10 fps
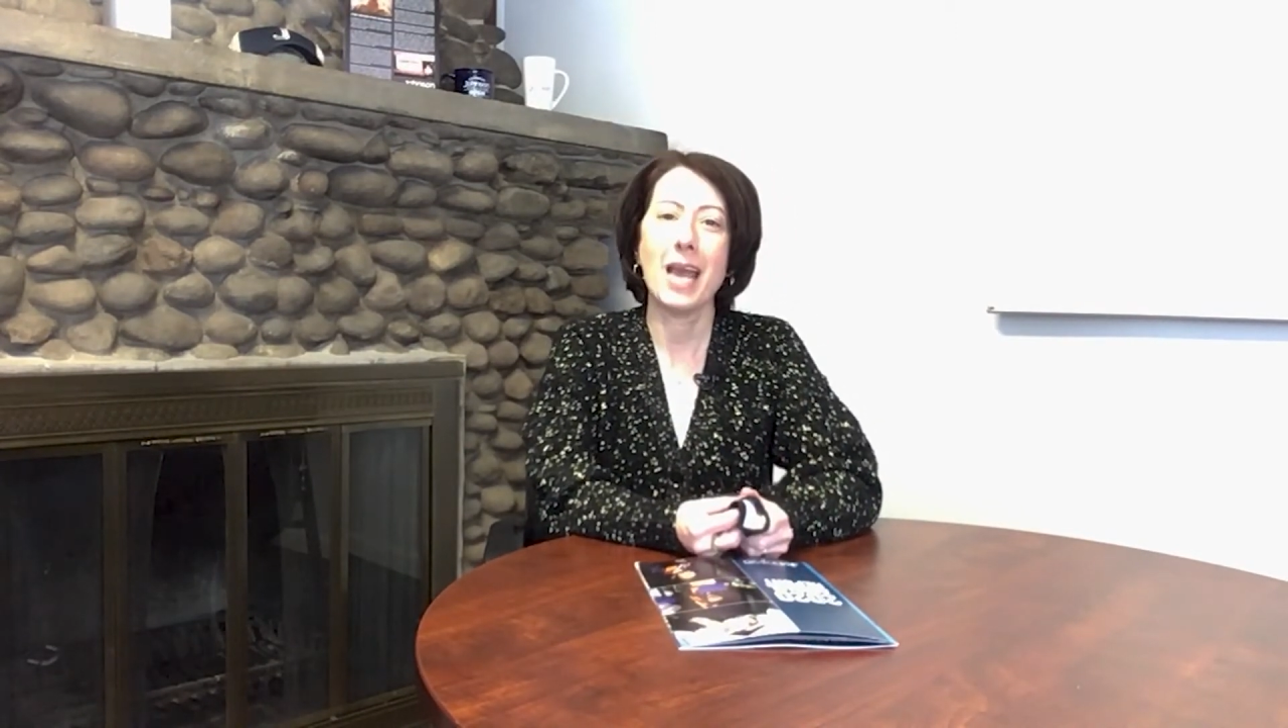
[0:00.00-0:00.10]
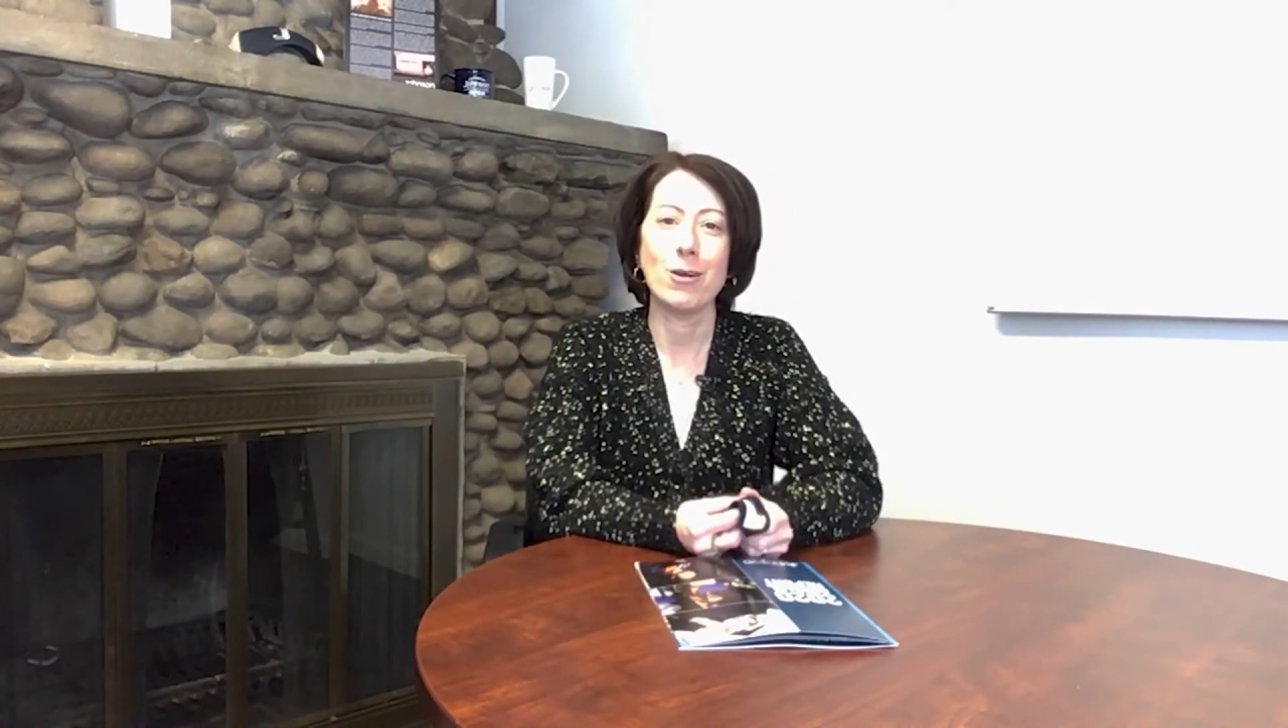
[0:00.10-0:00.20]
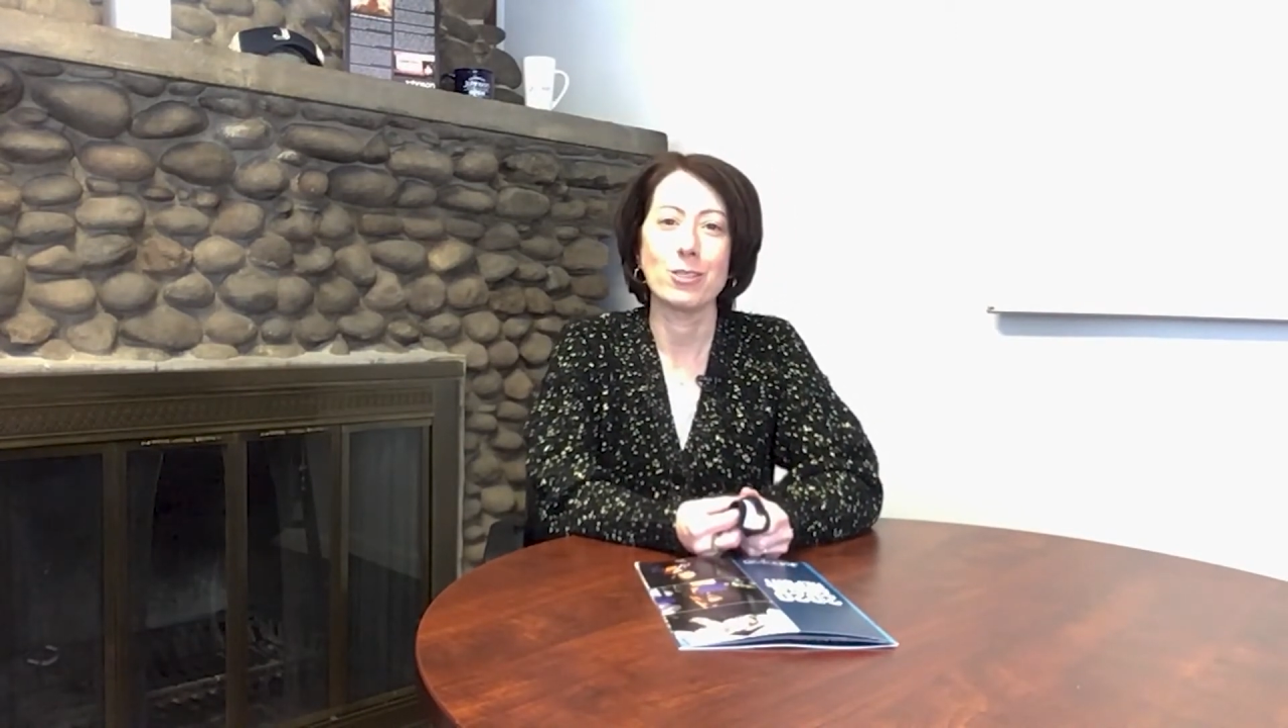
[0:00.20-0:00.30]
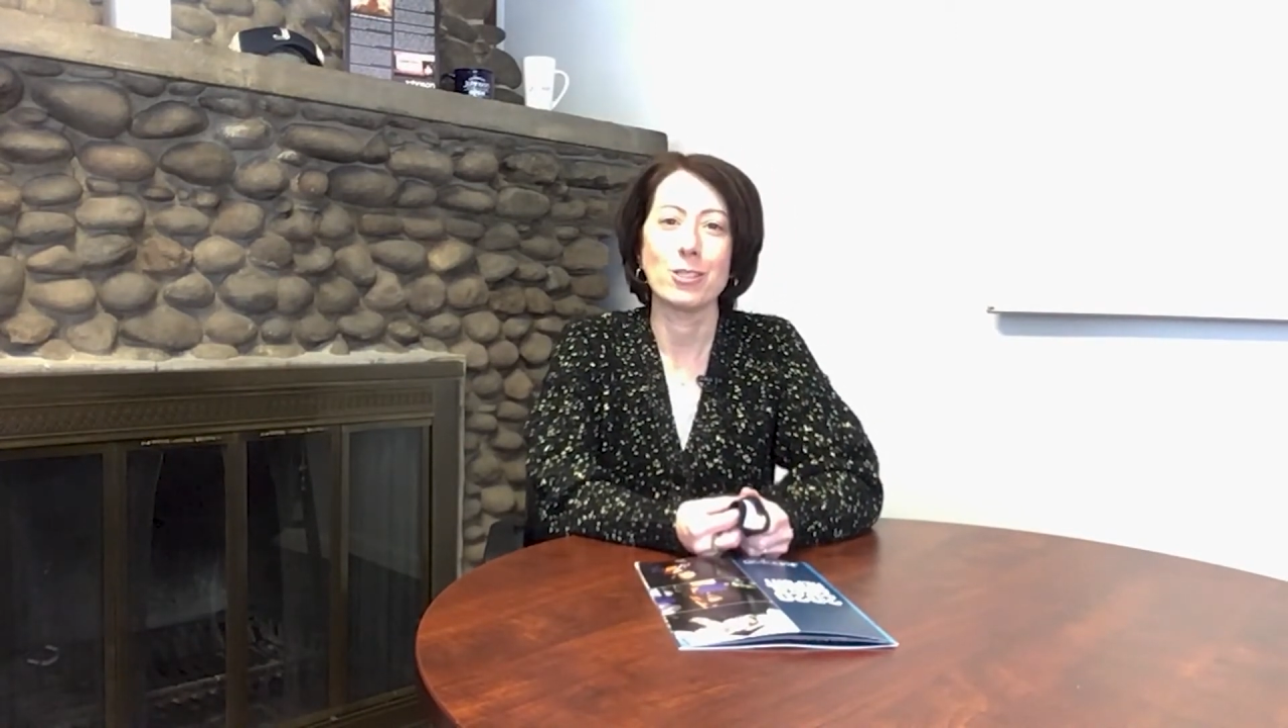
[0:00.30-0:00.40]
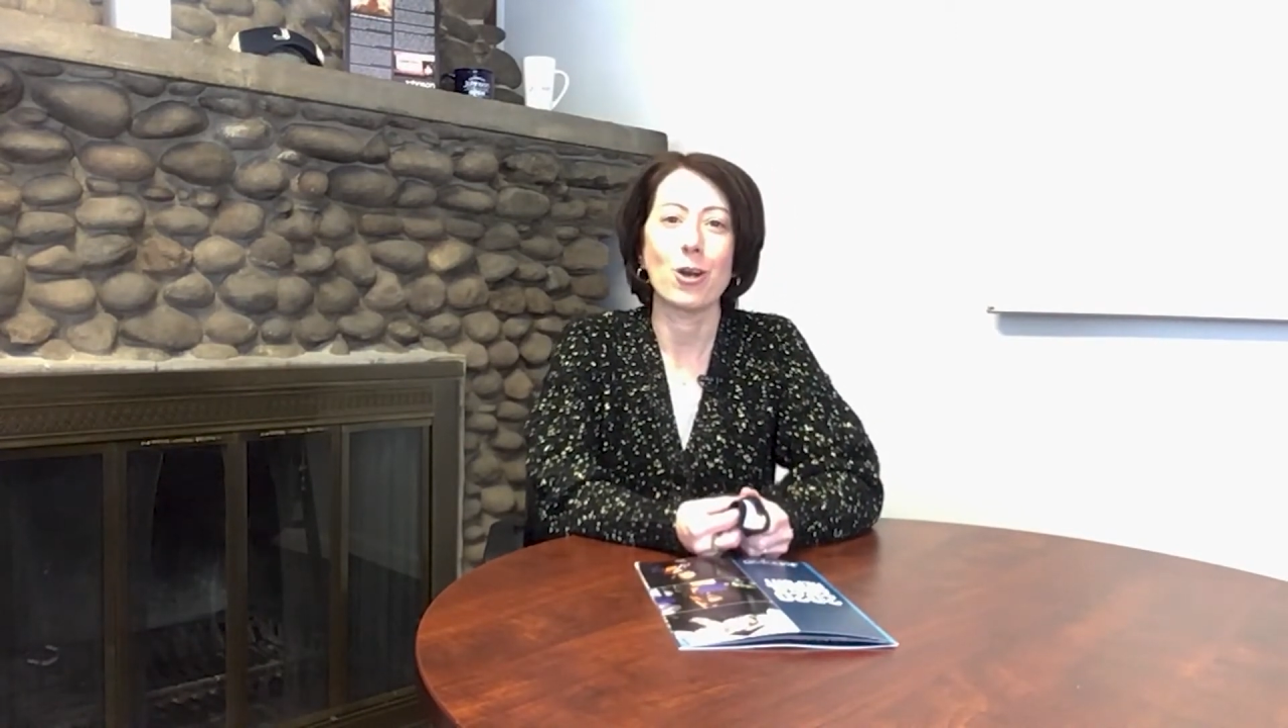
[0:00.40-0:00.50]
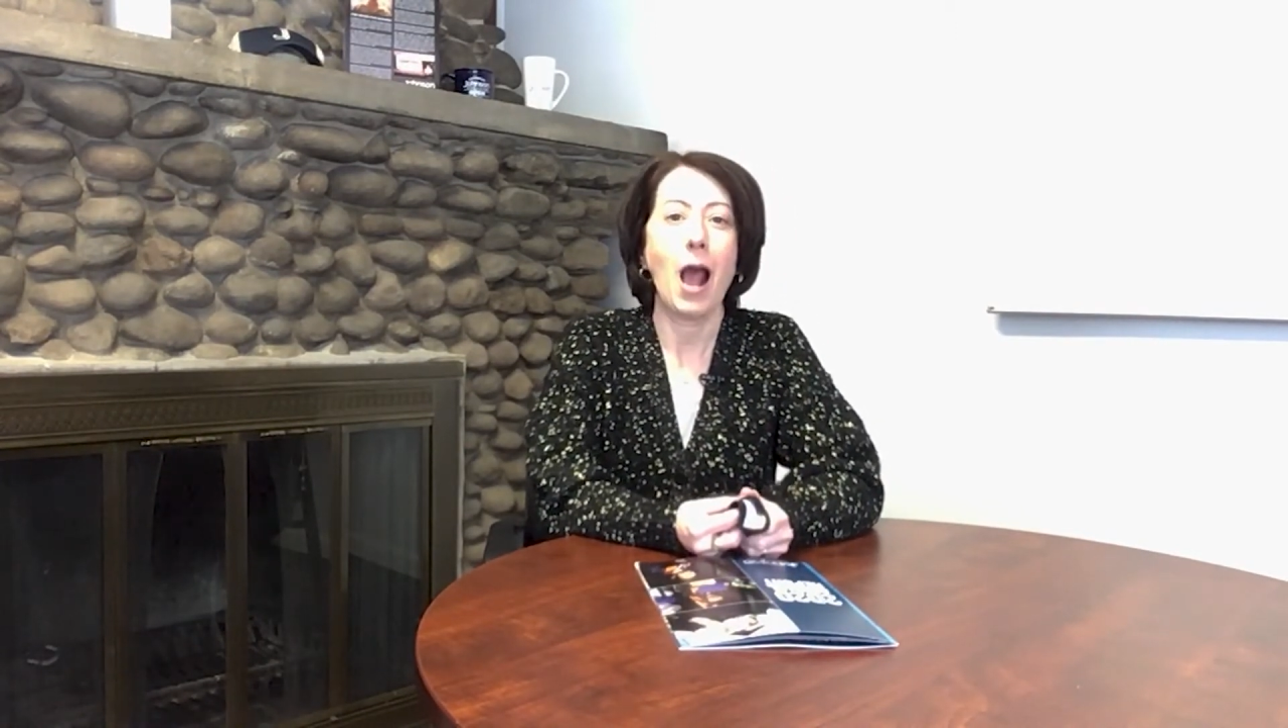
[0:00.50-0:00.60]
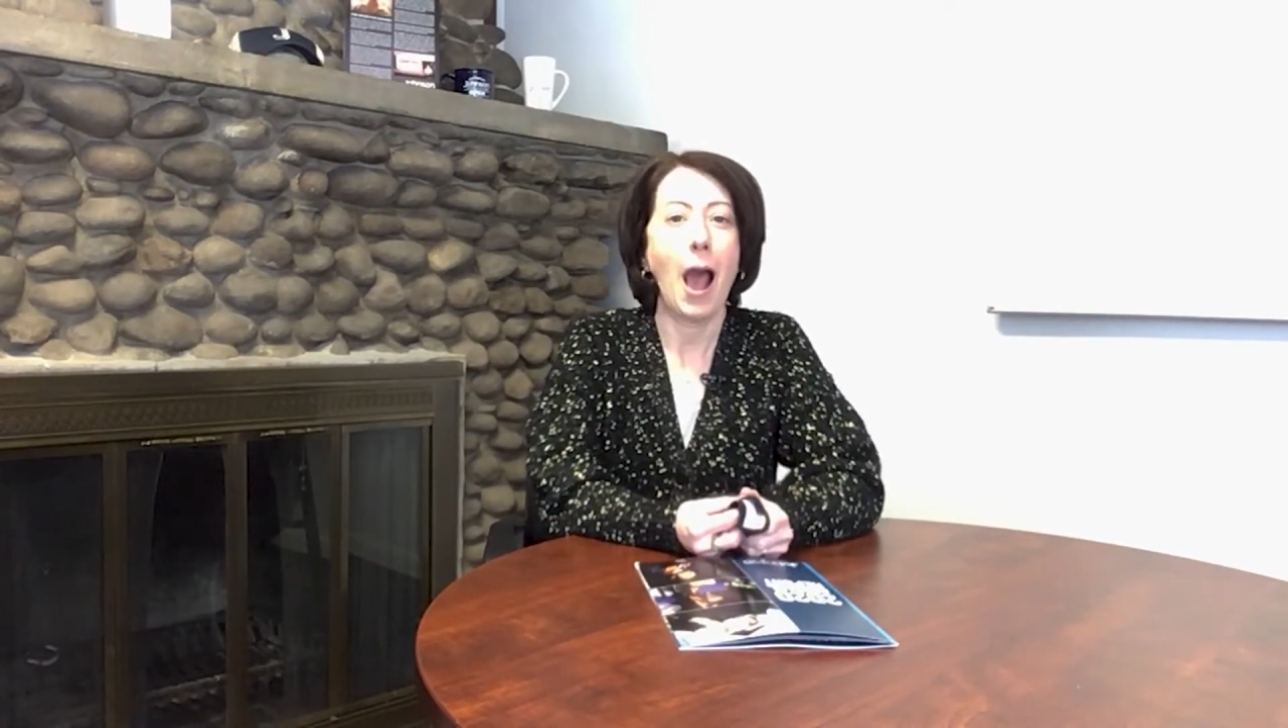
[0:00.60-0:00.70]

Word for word: houses are